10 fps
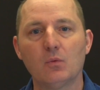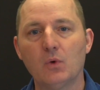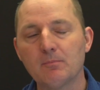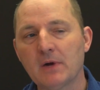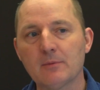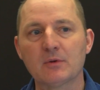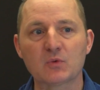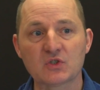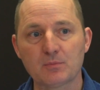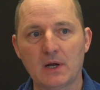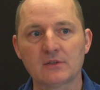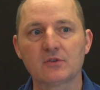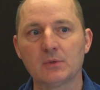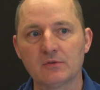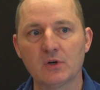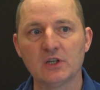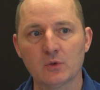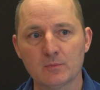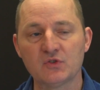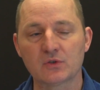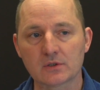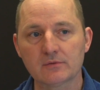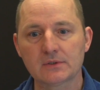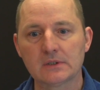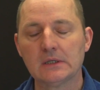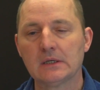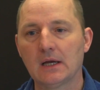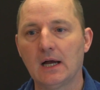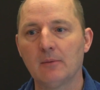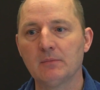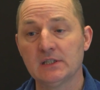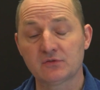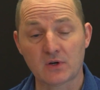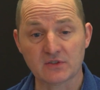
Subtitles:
what might have been responsible for what you observed. As far